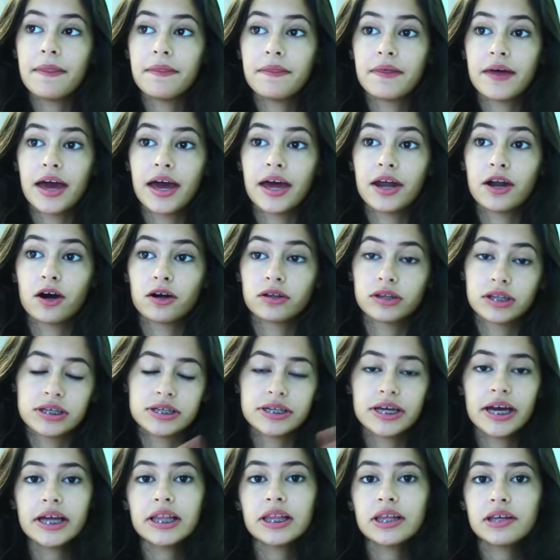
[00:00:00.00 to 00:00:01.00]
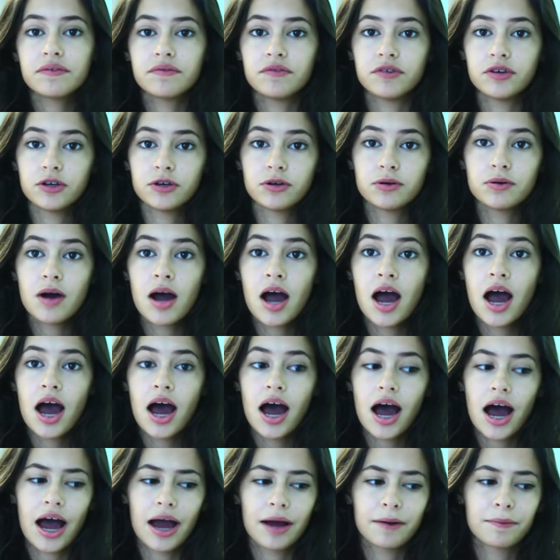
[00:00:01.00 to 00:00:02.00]
then on the daily view,
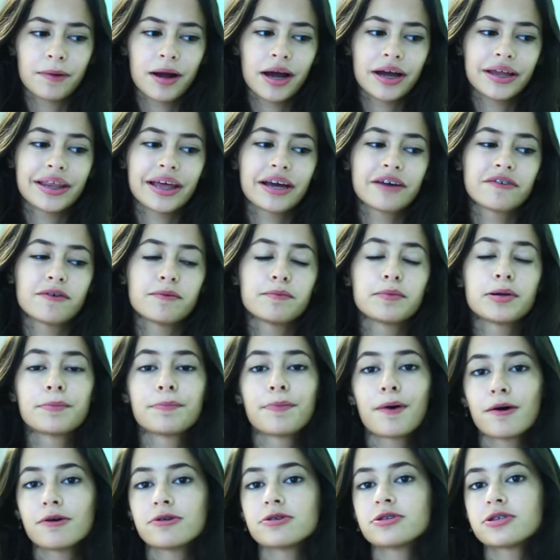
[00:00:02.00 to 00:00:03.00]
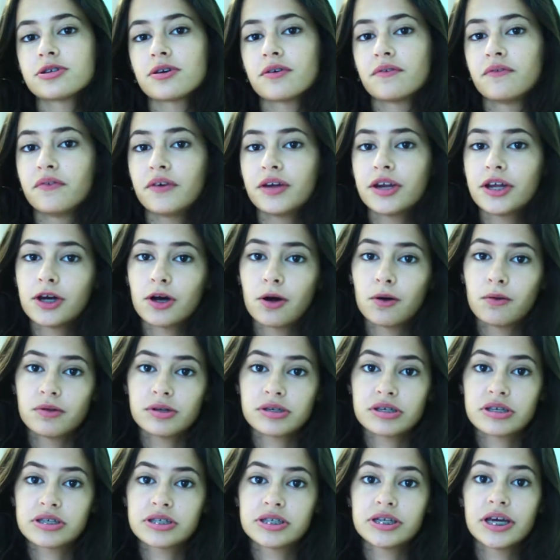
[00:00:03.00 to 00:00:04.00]
I write like if I'm going to post a video
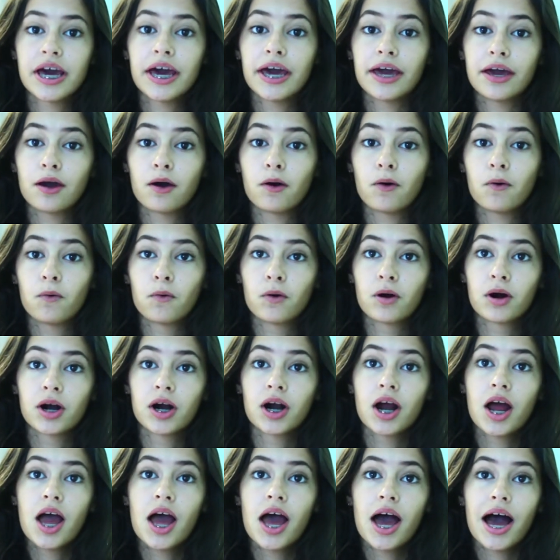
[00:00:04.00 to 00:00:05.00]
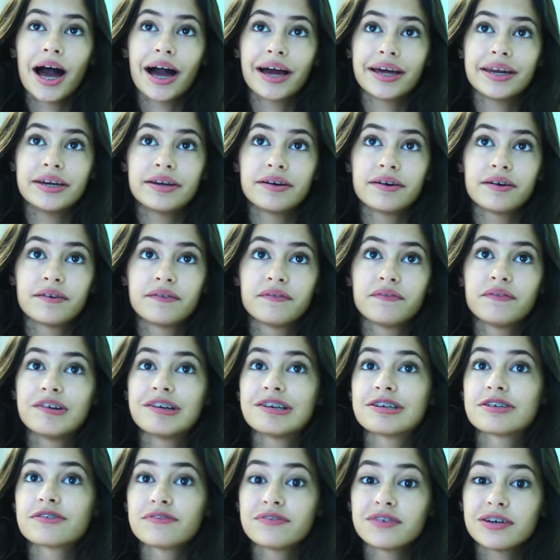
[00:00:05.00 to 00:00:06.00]
this day or I need to
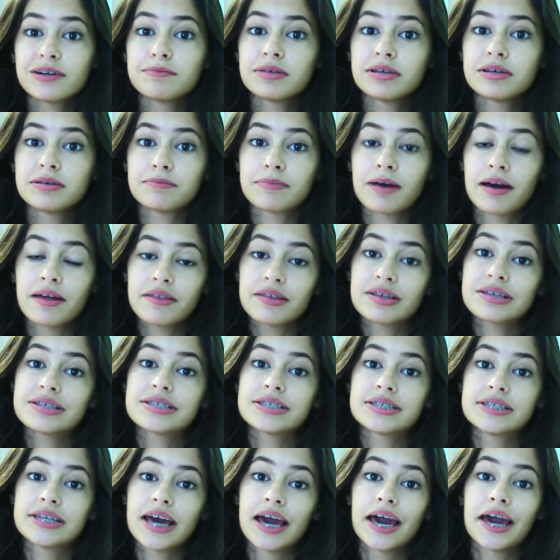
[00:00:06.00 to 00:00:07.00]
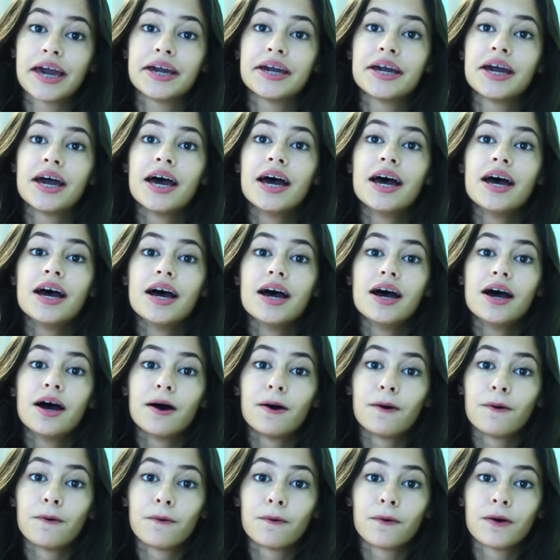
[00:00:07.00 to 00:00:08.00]
finish filming by this day
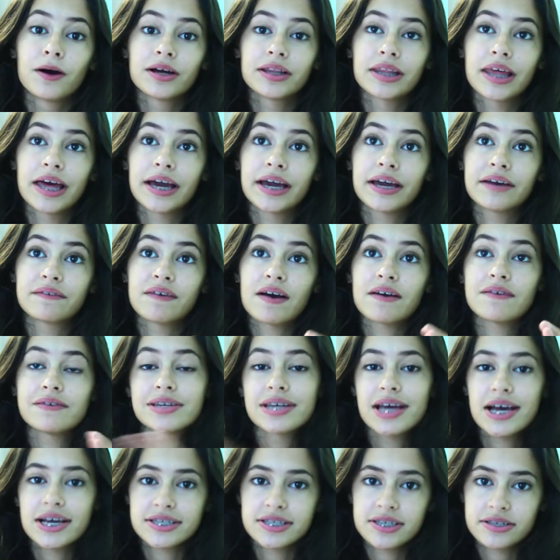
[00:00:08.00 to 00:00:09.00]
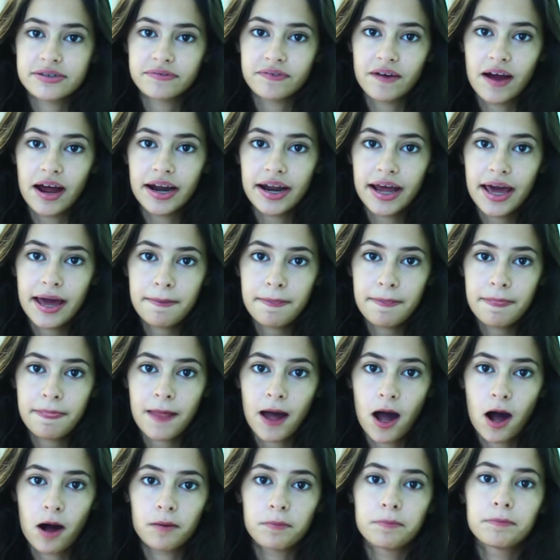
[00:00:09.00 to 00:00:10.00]
or like if I have a test this Friday,
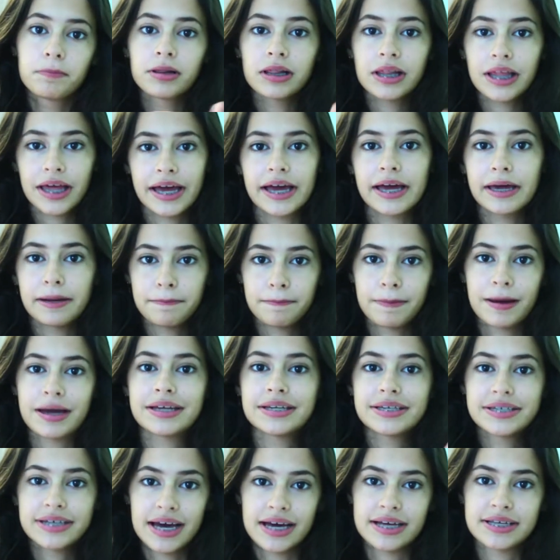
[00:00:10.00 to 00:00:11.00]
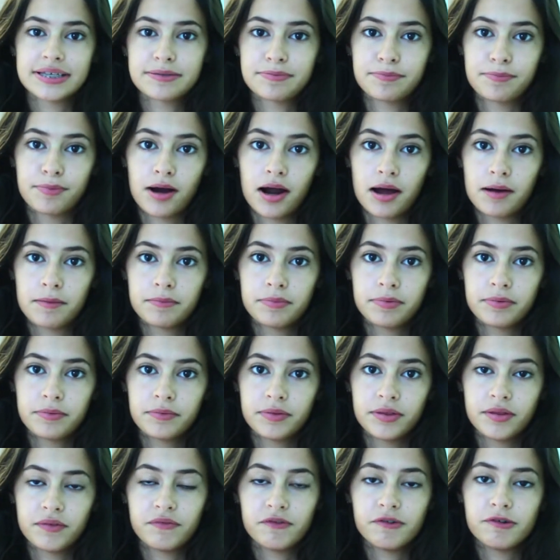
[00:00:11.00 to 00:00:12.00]
I'll plan my test prep
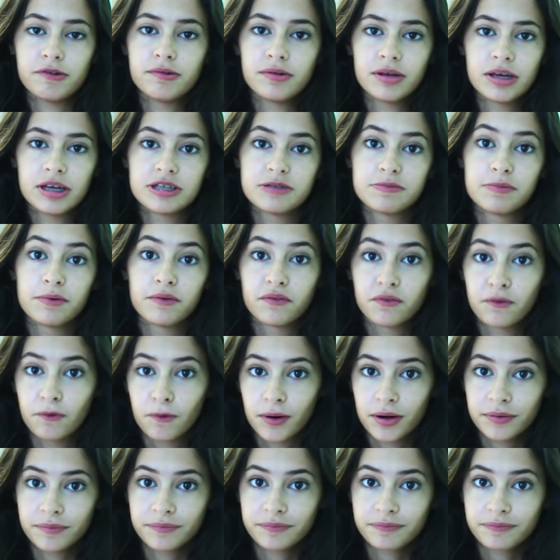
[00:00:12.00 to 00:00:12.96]
the few days before.